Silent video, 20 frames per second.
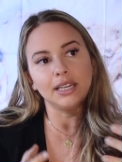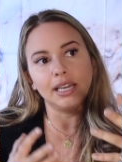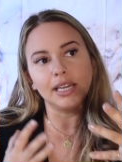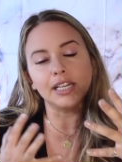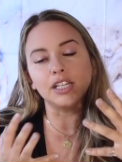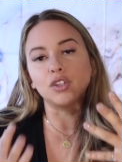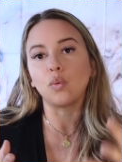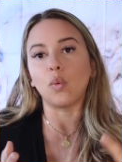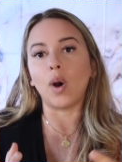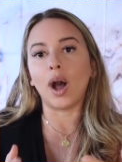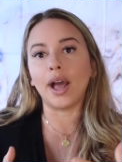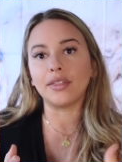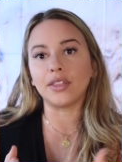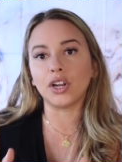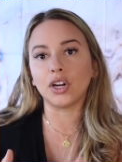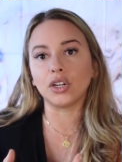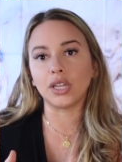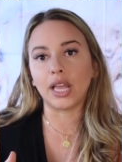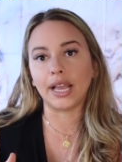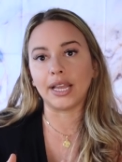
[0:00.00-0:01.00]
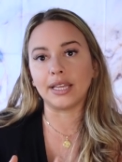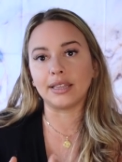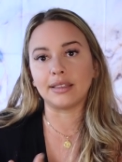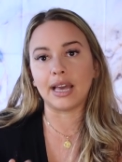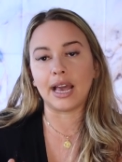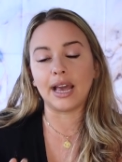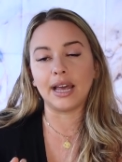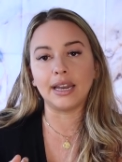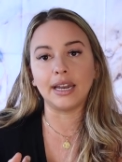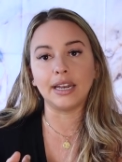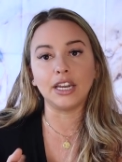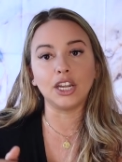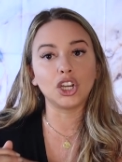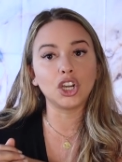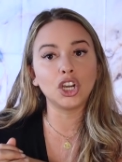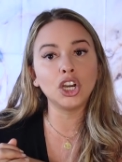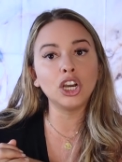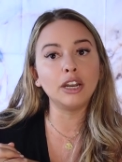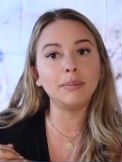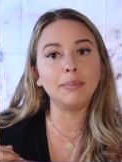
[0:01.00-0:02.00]
is why they're like that. And it
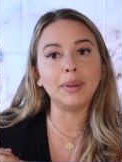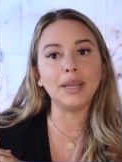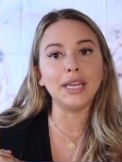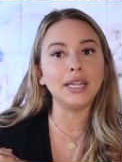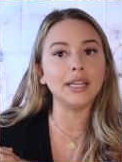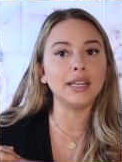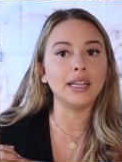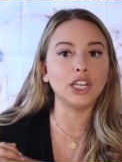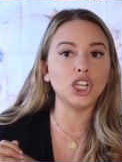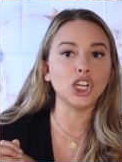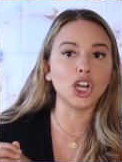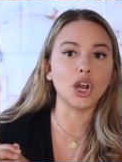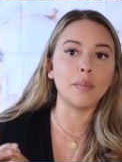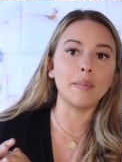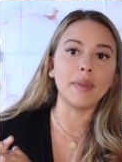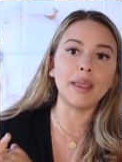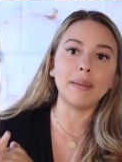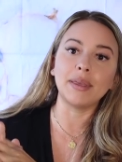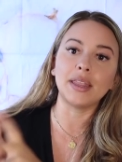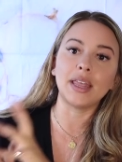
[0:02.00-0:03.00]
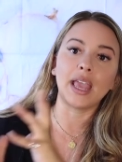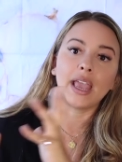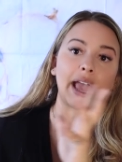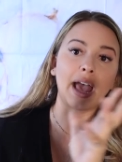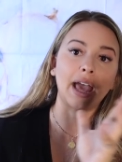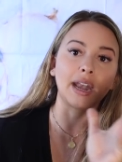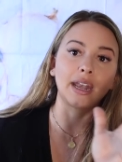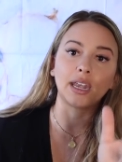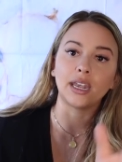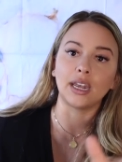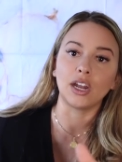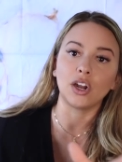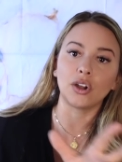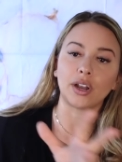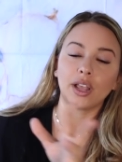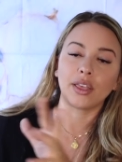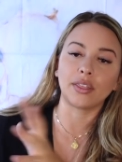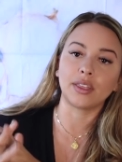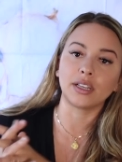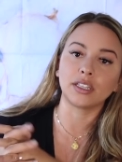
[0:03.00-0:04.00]
could be, you know, maybe they had a
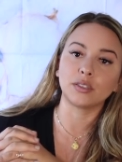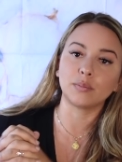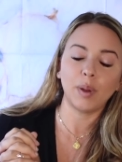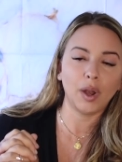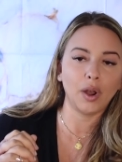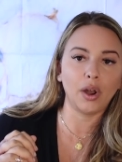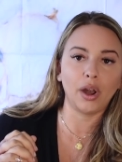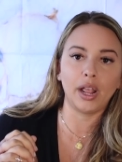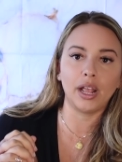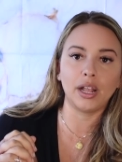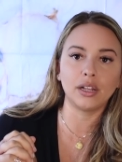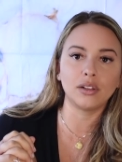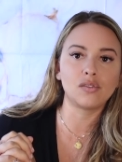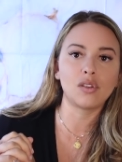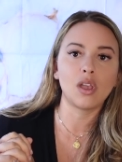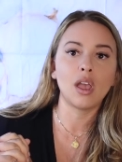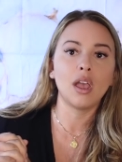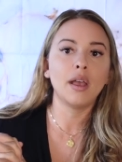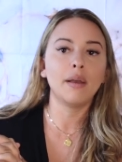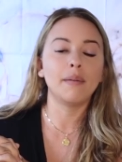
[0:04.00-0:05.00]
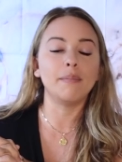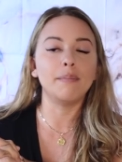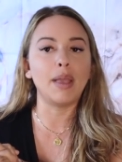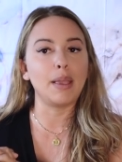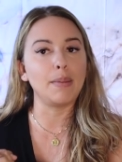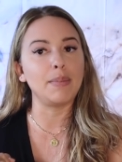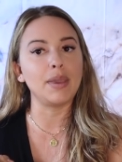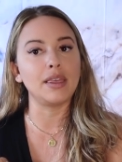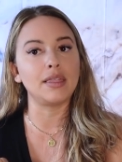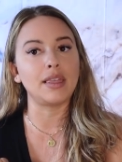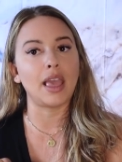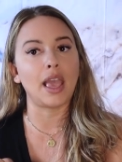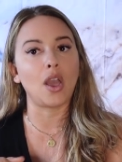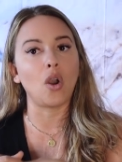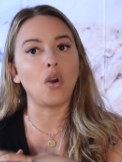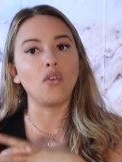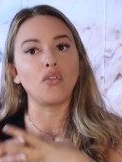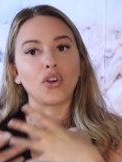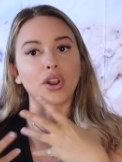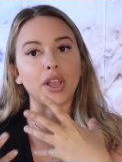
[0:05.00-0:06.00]
near-death experience. Maybe they
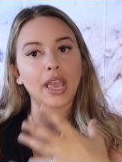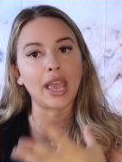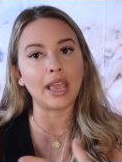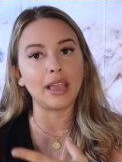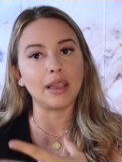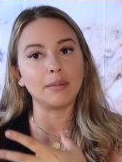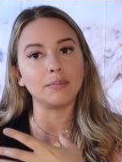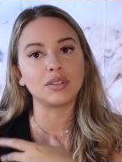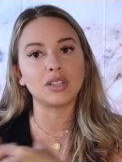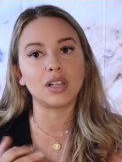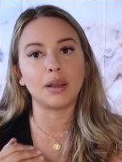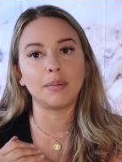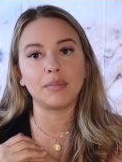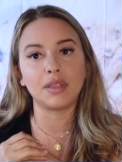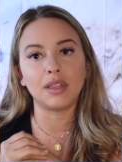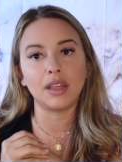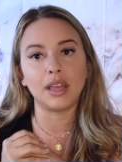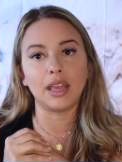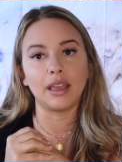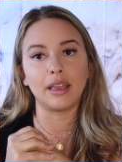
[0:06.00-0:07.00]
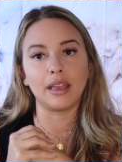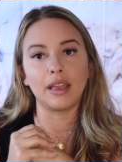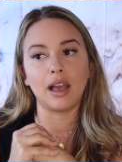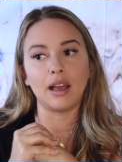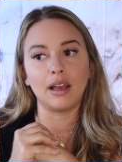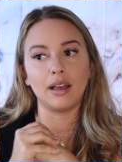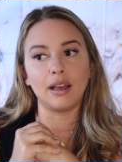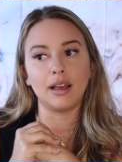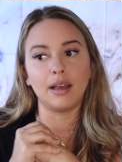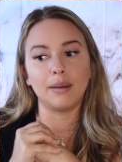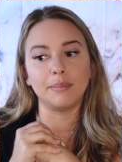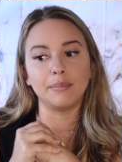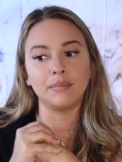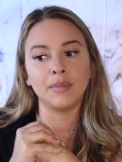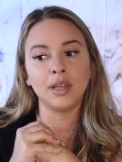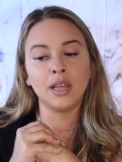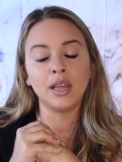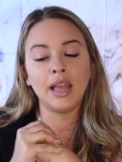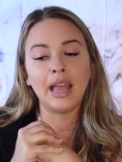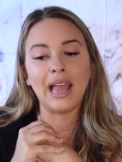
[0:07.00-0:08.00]
overcame something. Um,
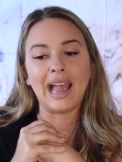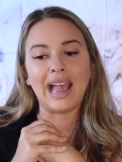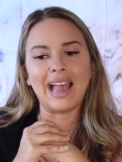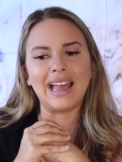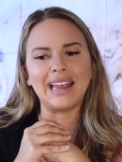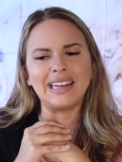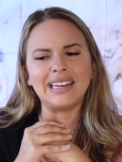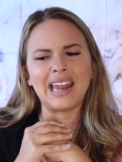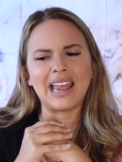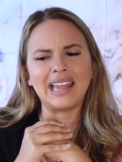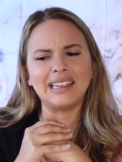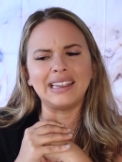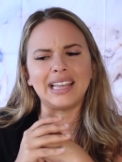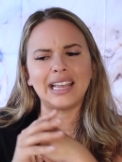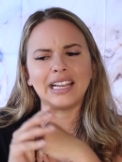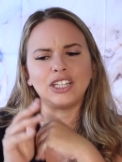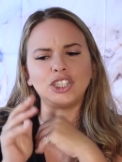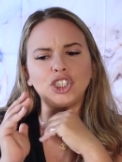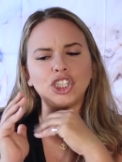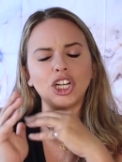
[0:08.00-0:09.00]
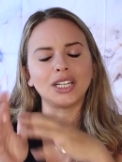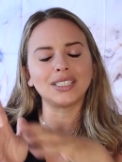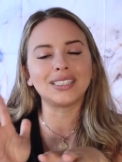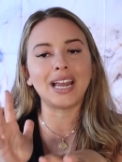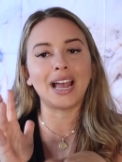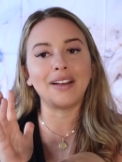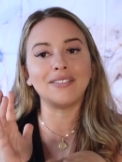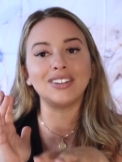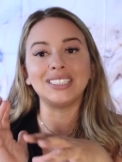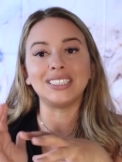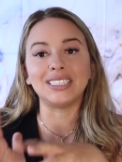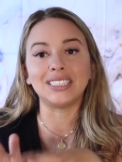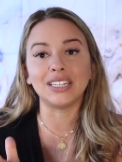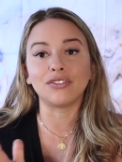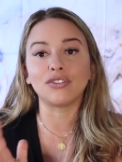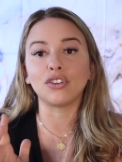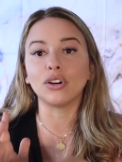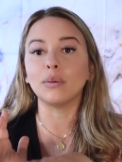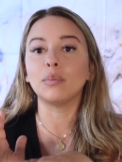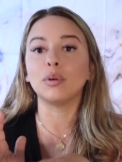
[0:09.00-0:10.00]
and, and they just have a
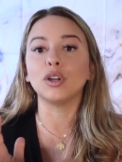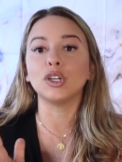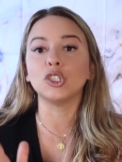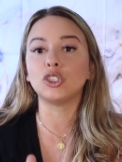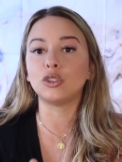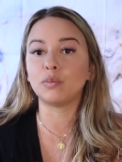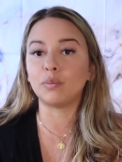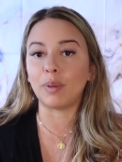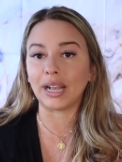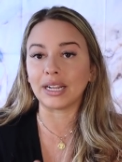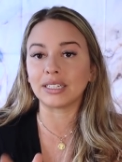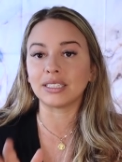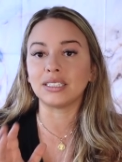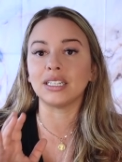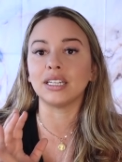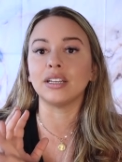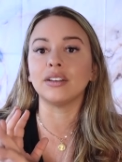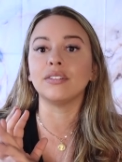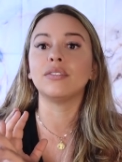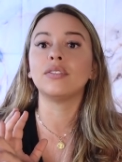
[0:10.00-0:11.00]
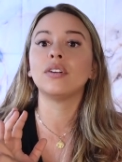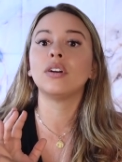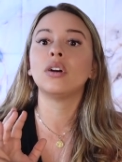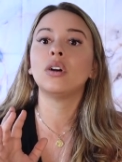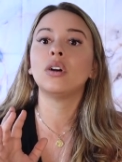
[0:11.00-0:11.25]
different perspective